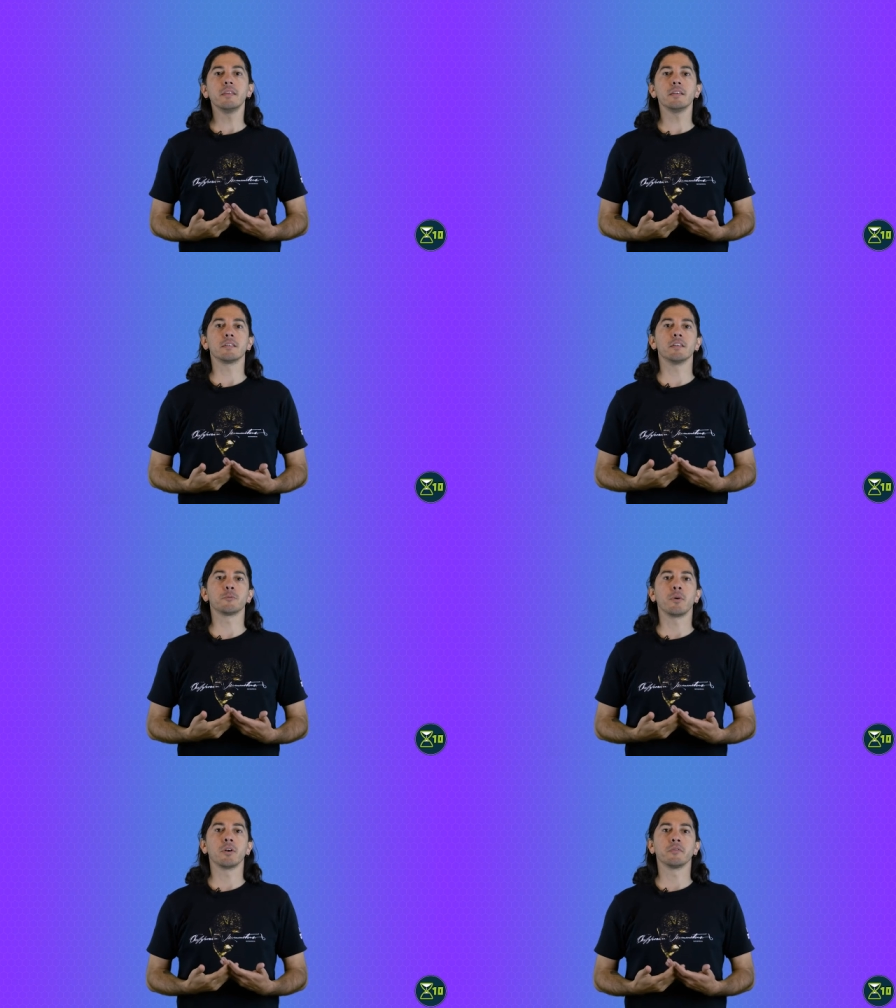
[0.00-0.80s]
This
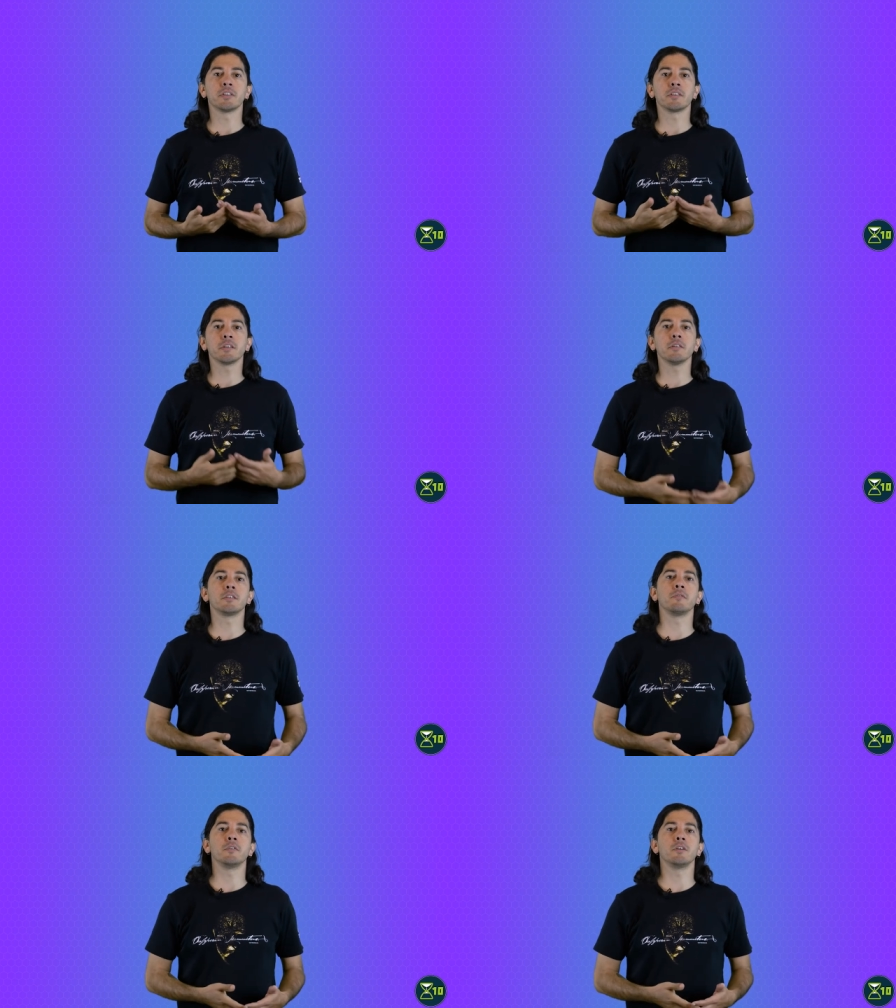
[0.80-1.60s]
is part of a
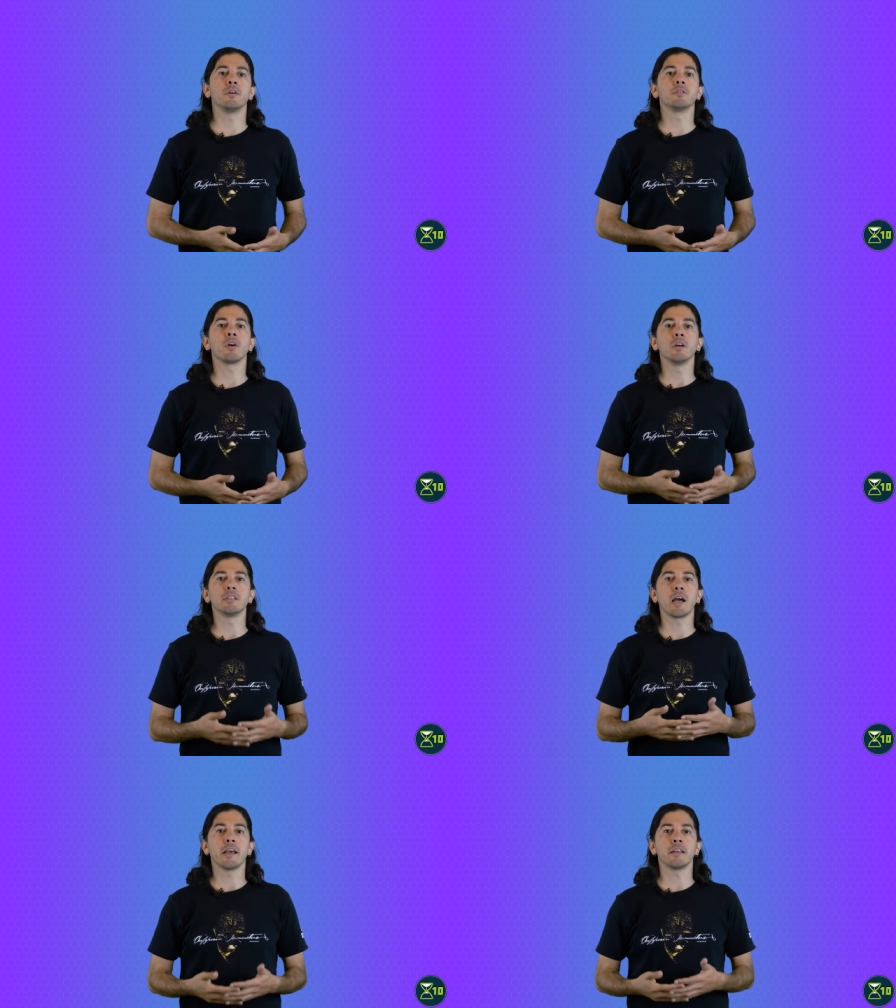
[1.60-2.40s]
series of videos
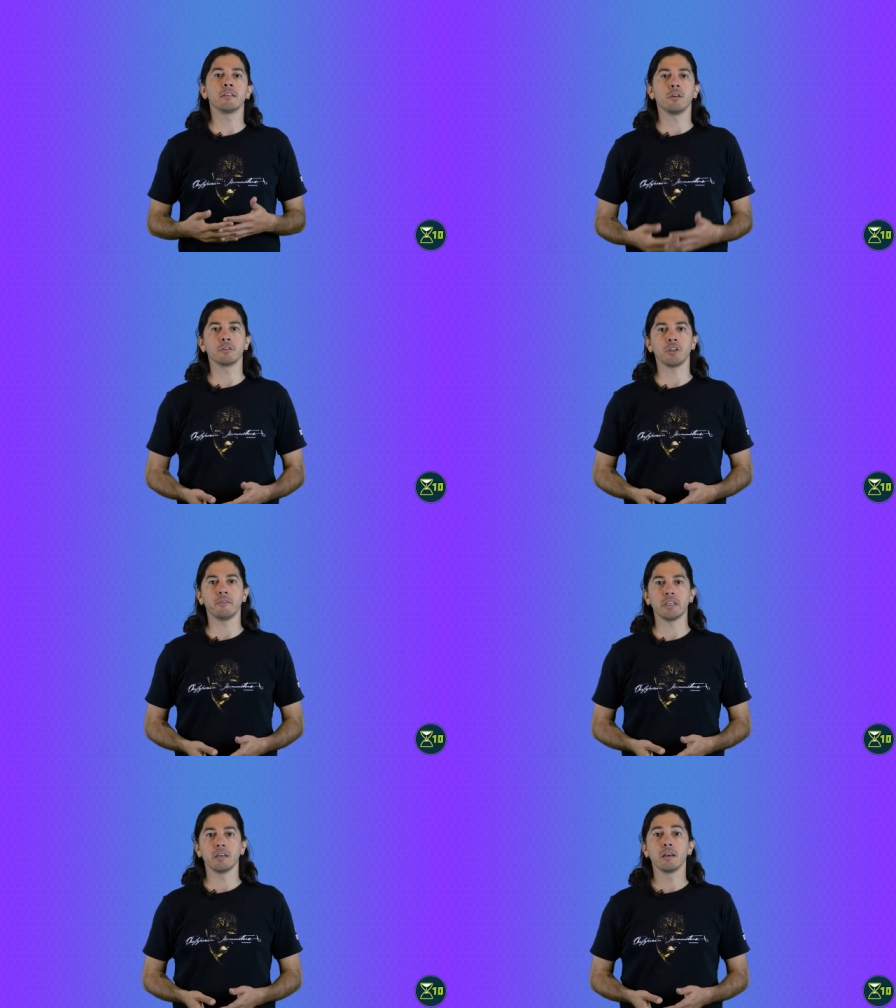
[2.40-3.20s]
on diet and
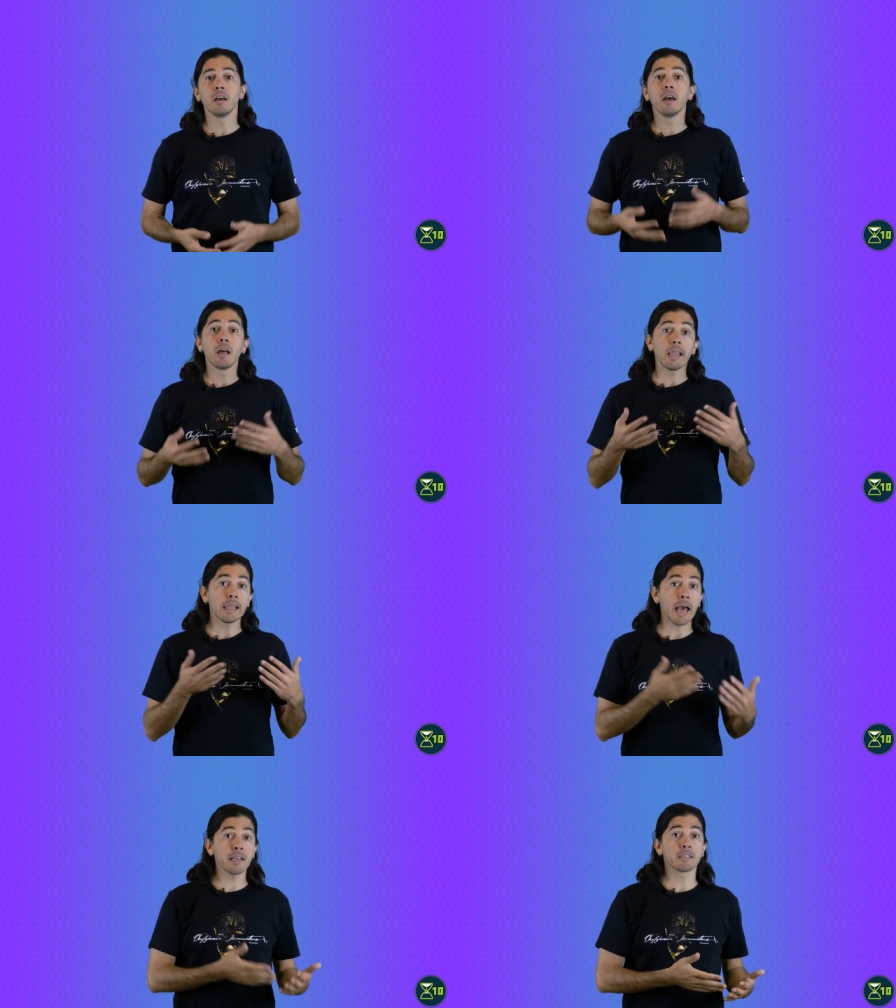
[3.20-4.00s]
longevity.
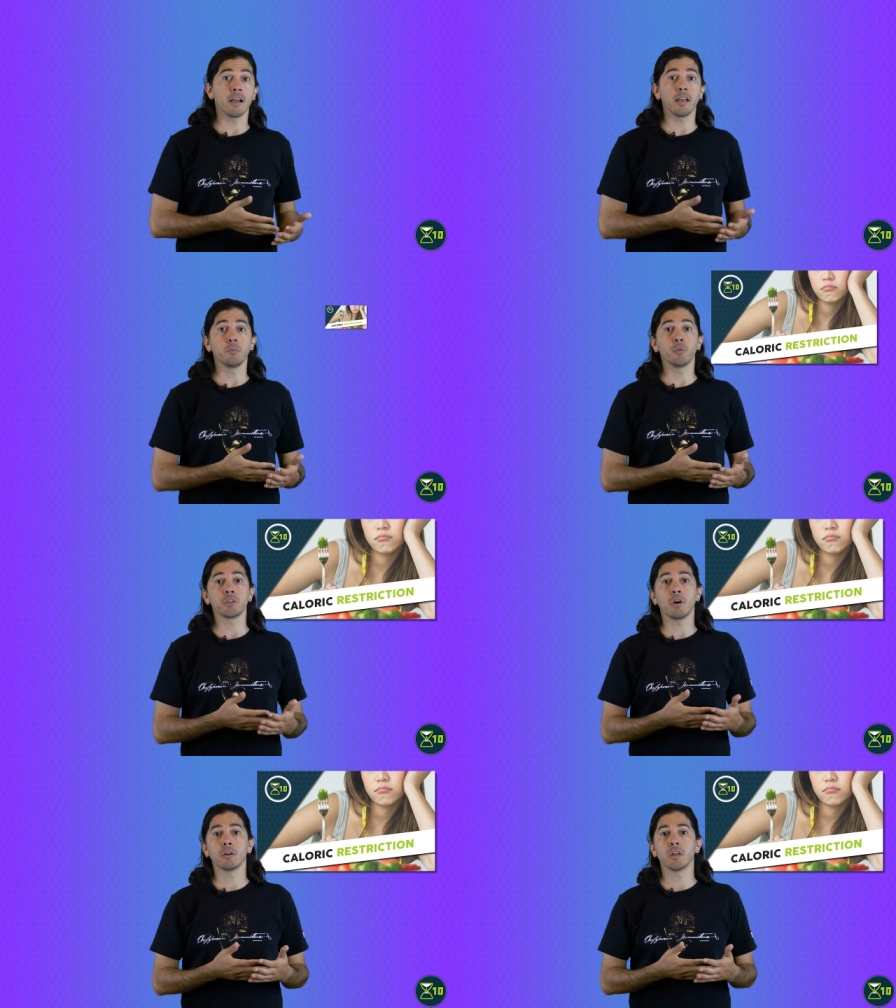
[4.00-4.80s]
Last time,
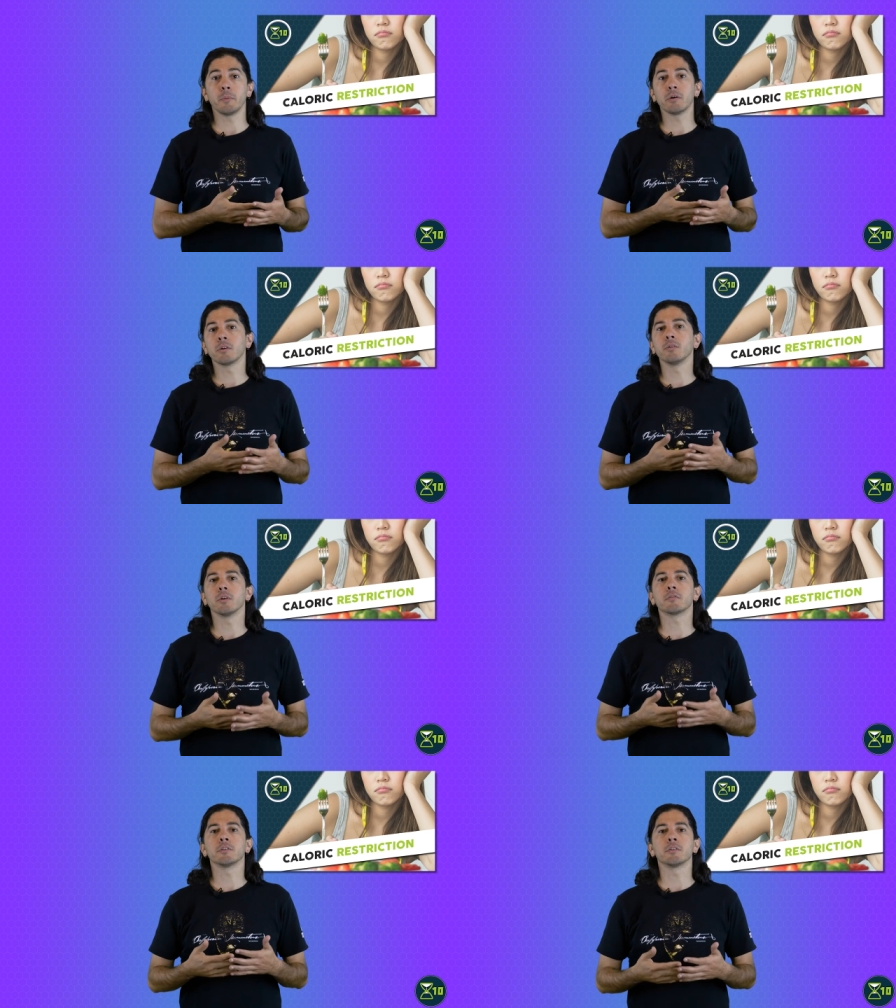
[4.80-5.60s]
we talked about
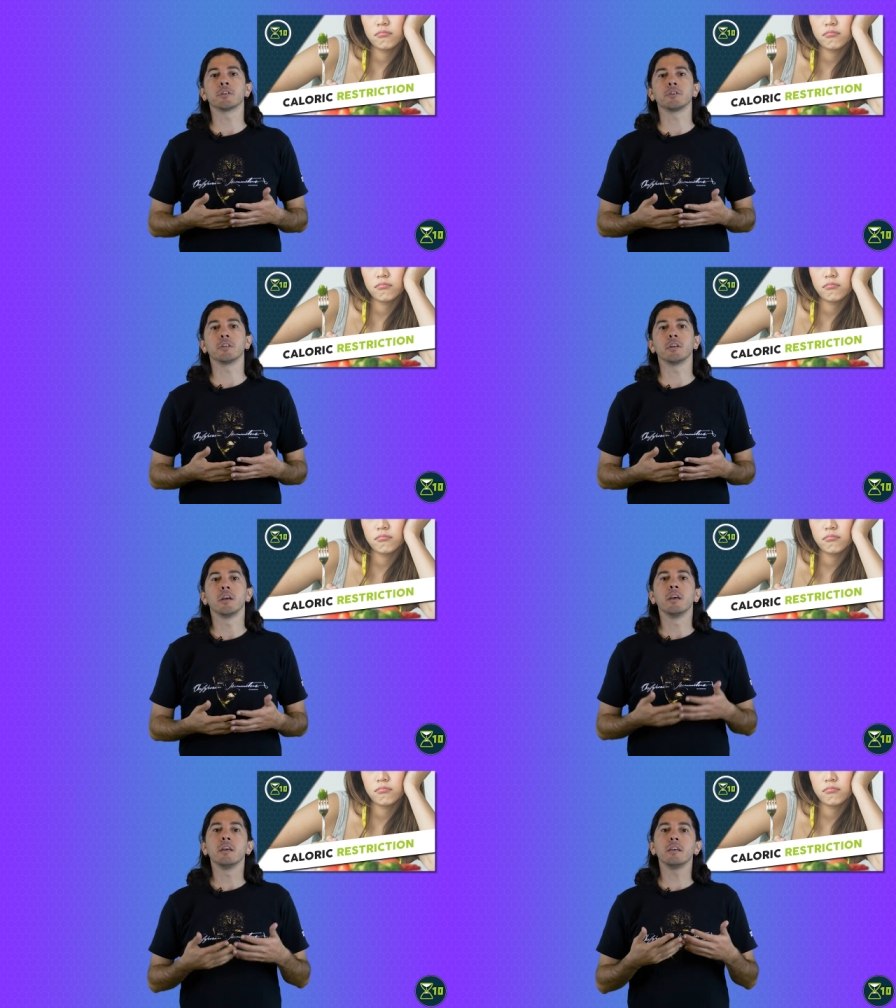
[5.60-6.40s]
caloric restriction,
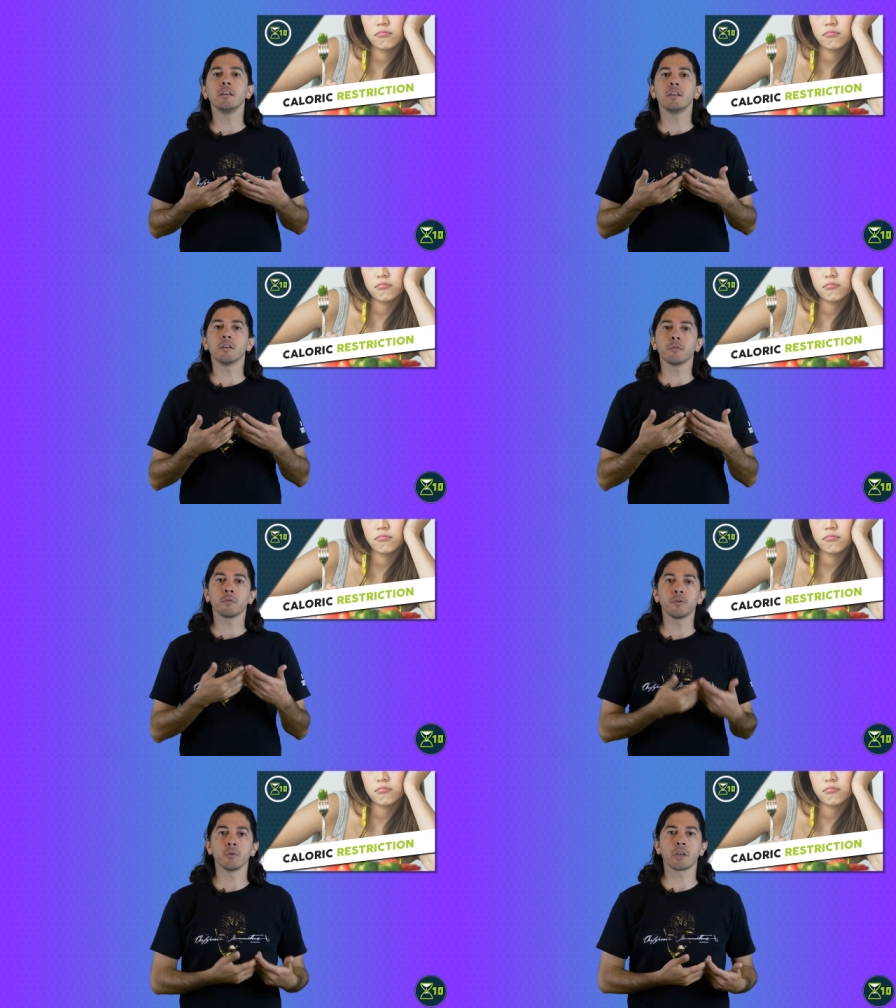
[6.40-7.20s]
eating
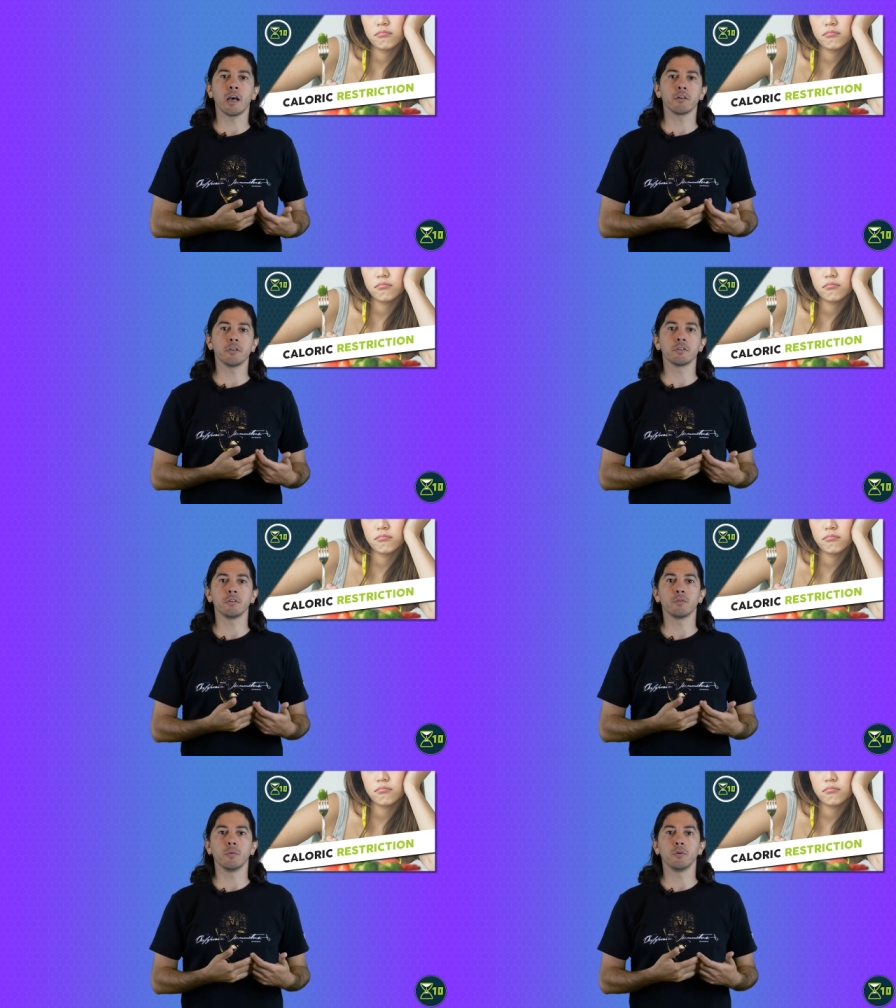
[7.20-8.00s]
fewer calories
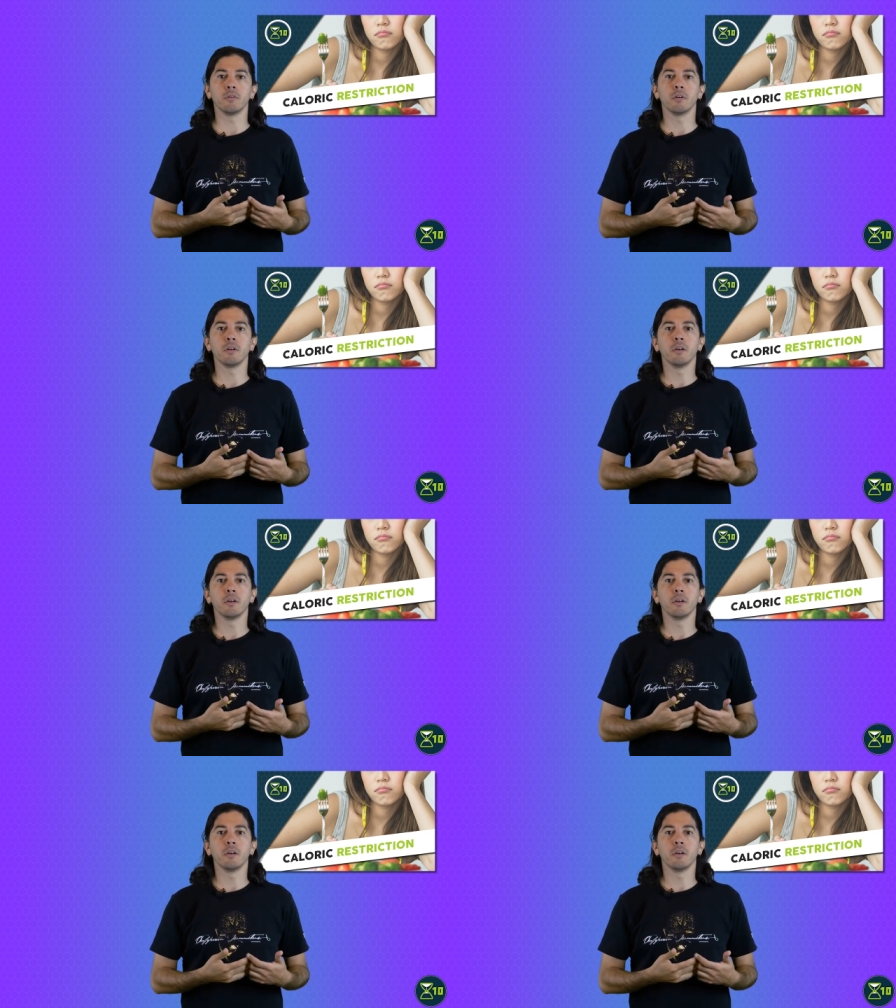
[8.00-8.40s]
than normal.